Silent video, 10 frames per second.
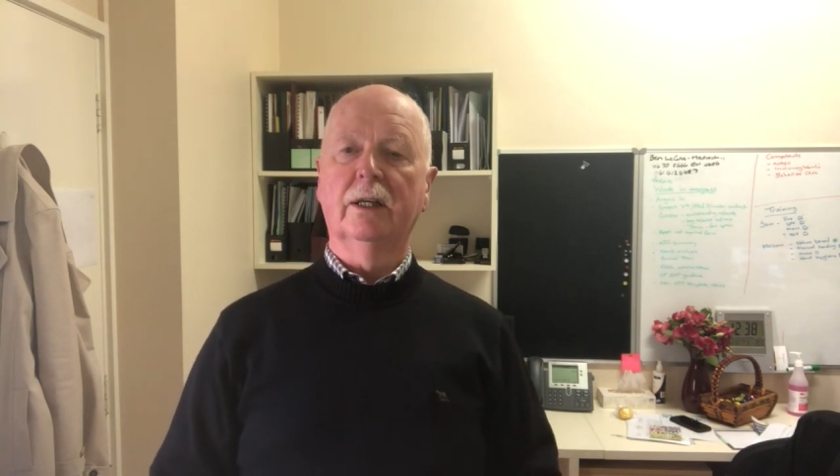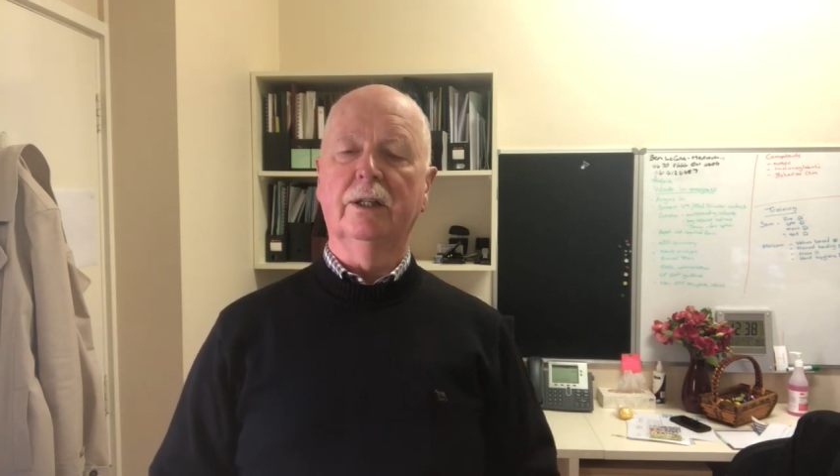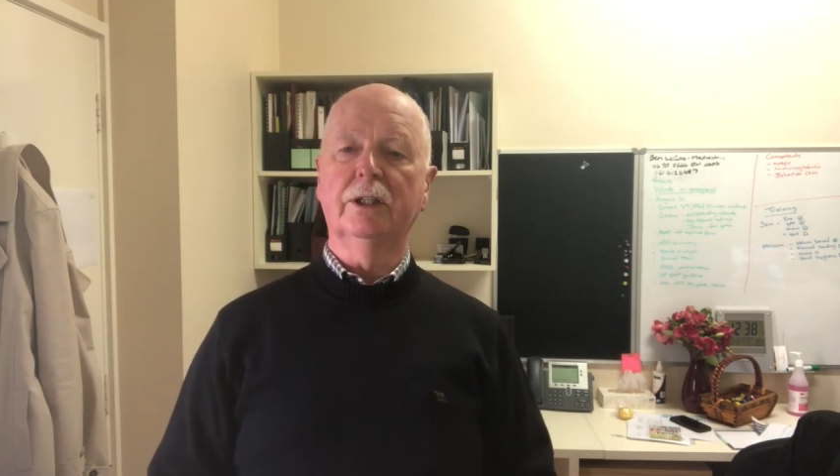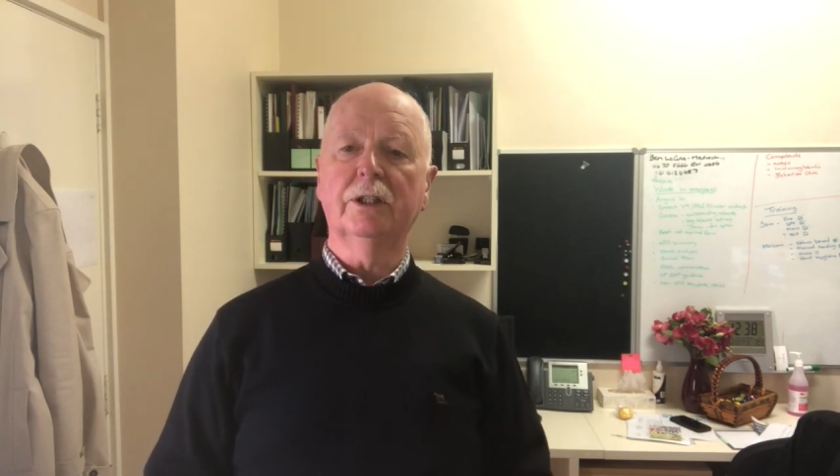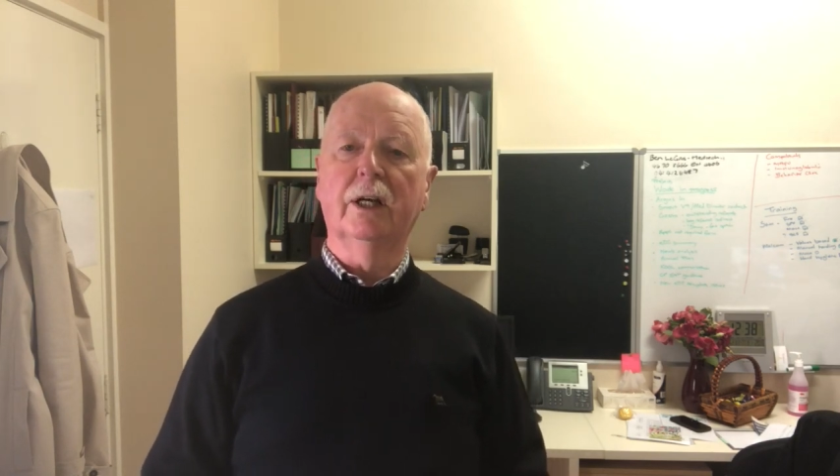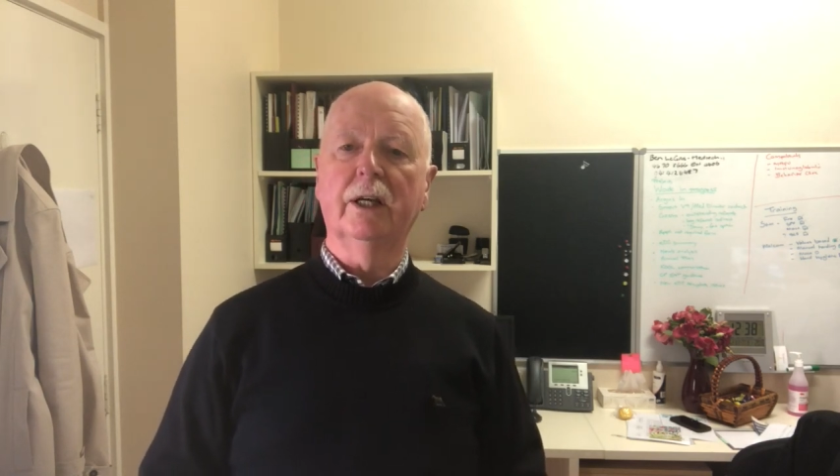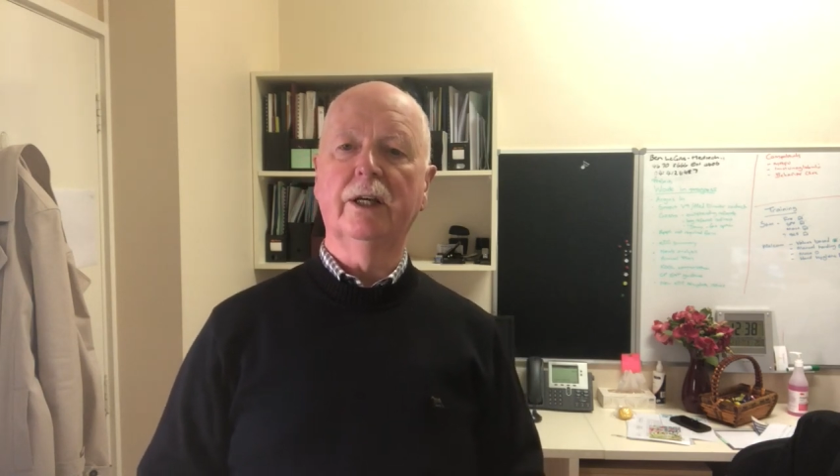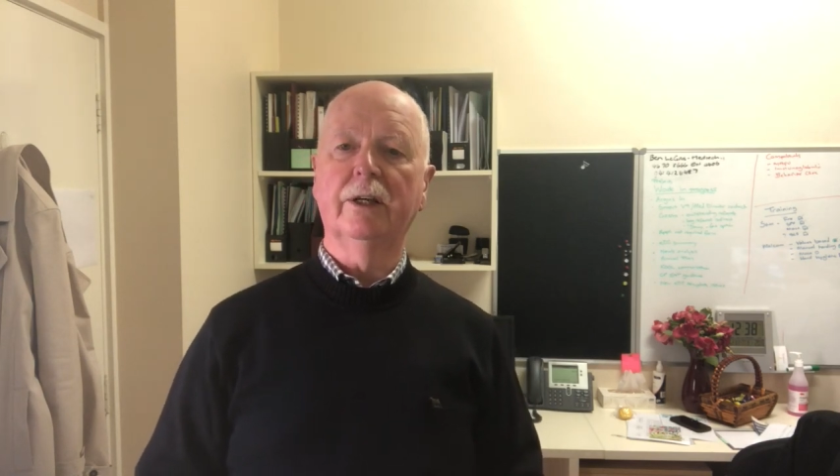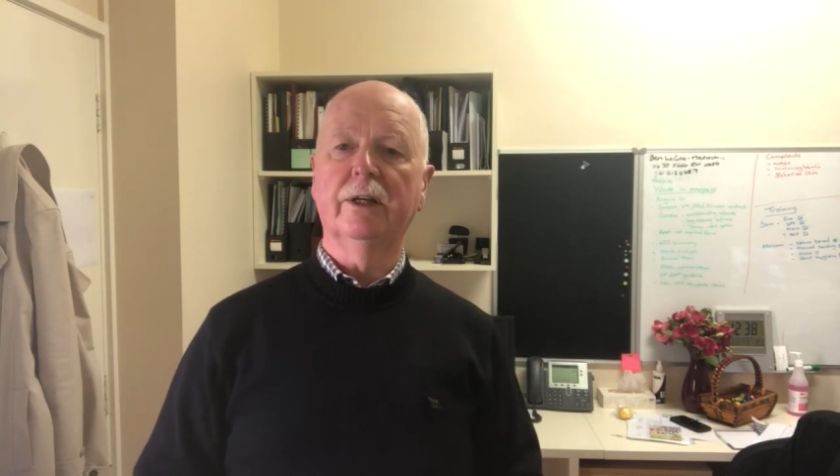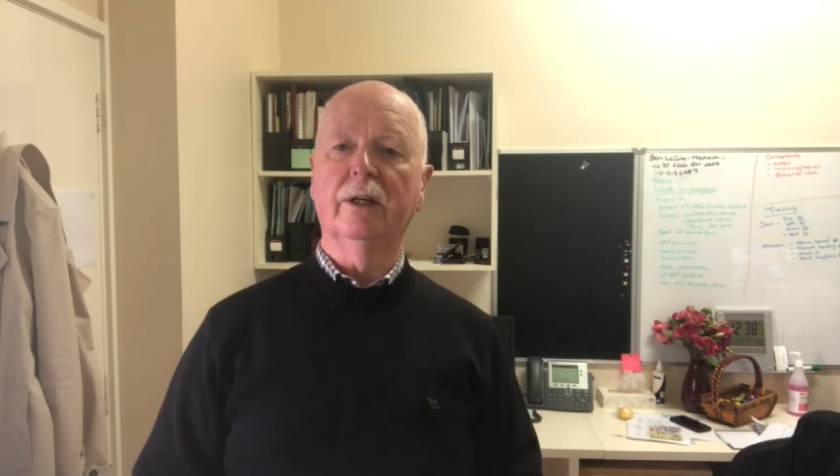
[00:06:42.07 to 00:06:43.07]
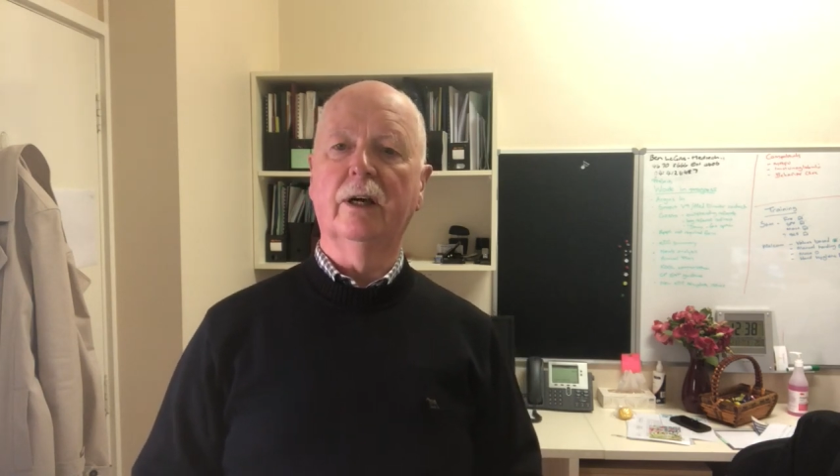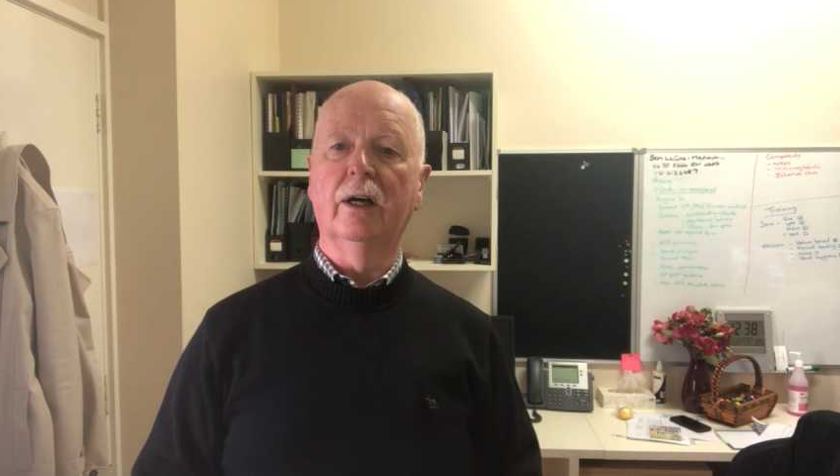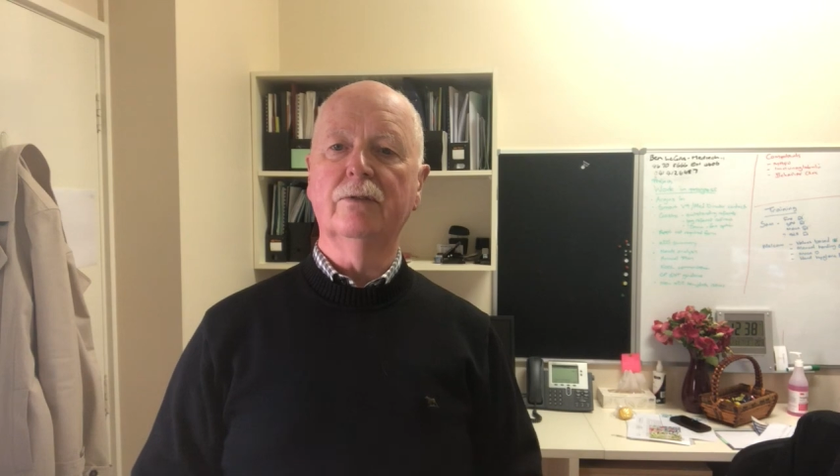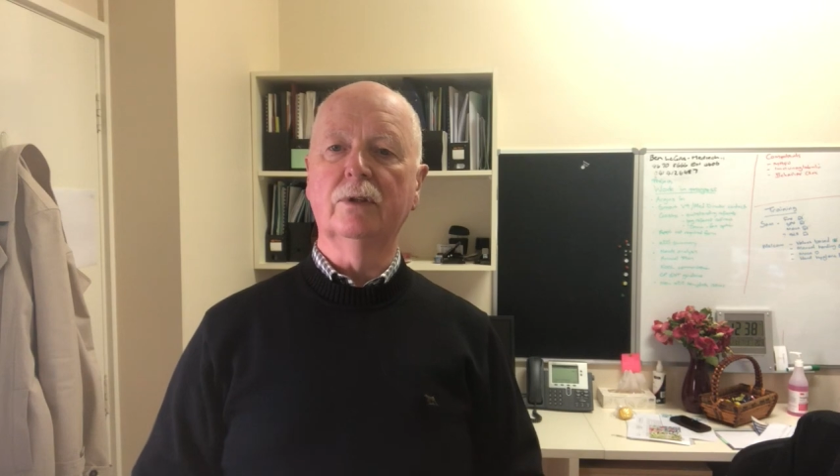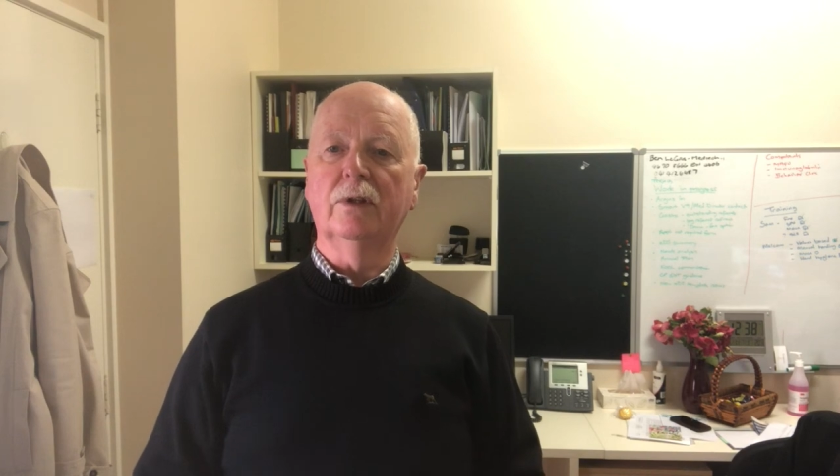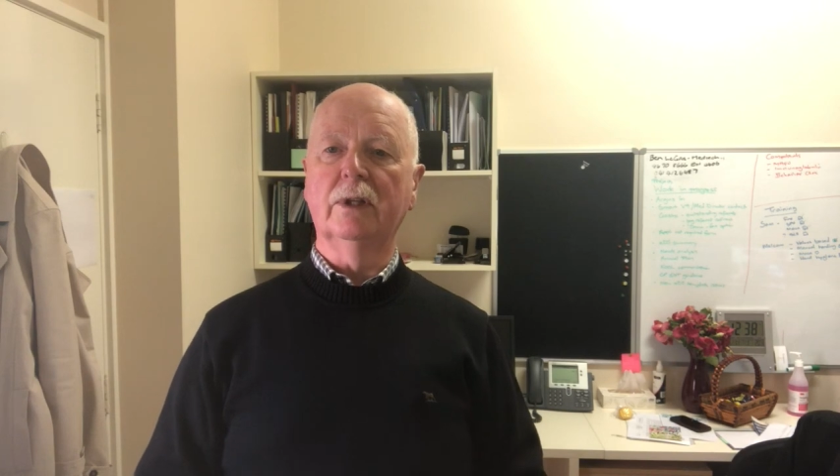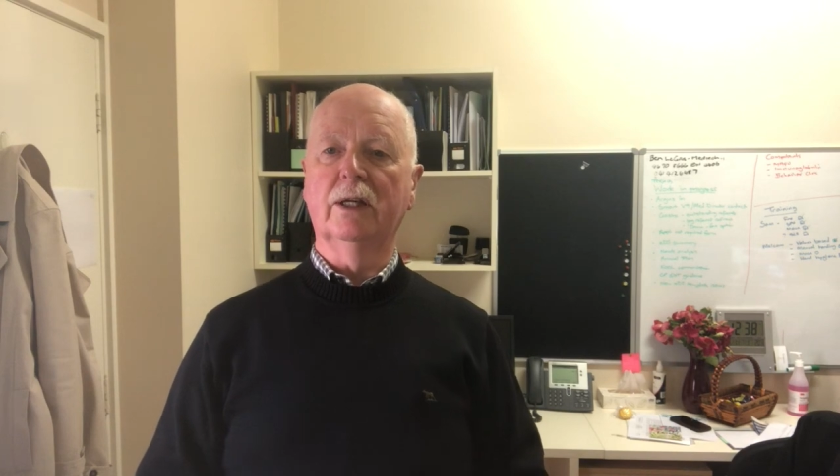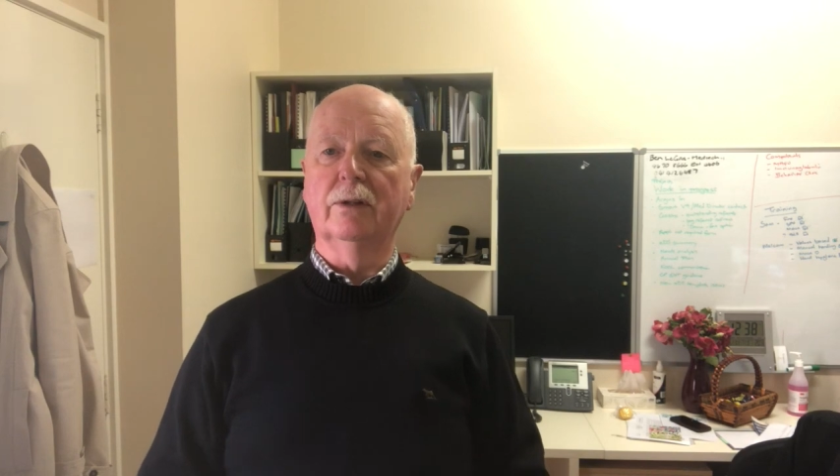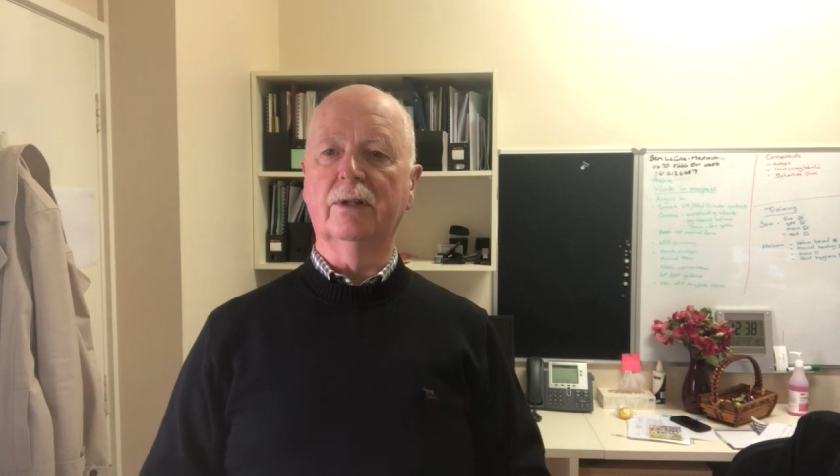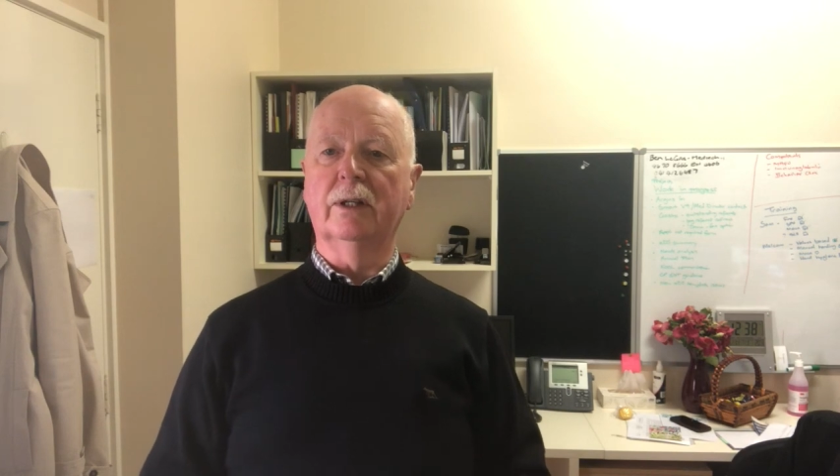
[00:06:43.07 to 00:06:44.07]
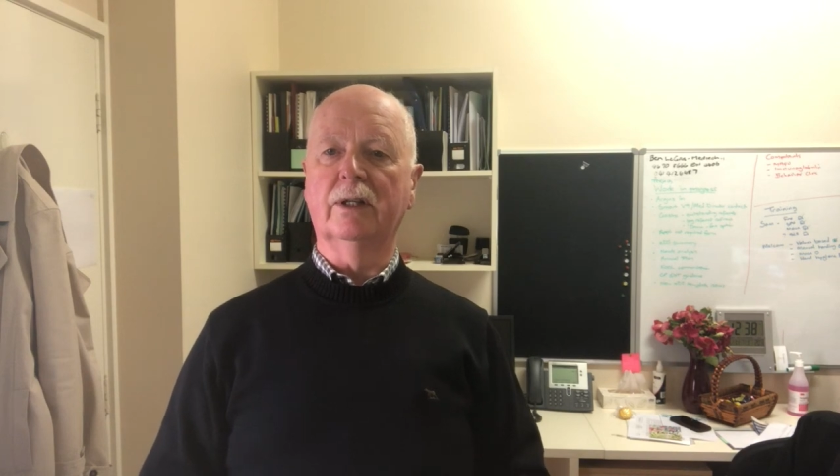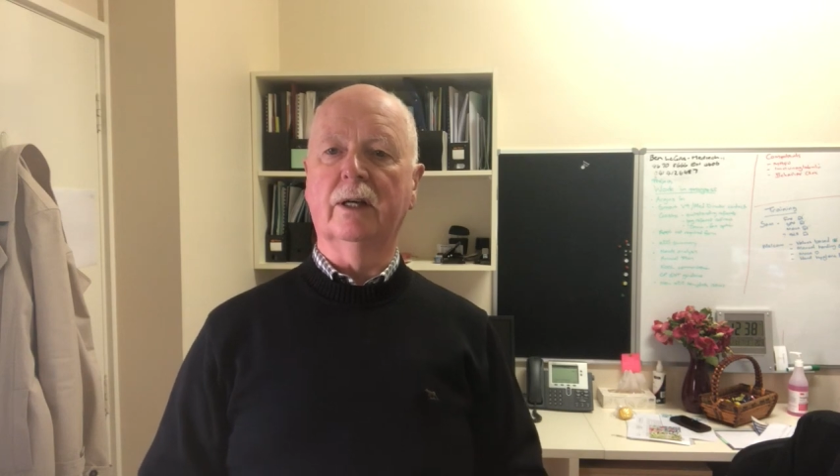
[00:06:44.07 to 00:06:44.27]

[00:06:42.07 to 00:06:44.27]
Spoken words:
Additionally, overall health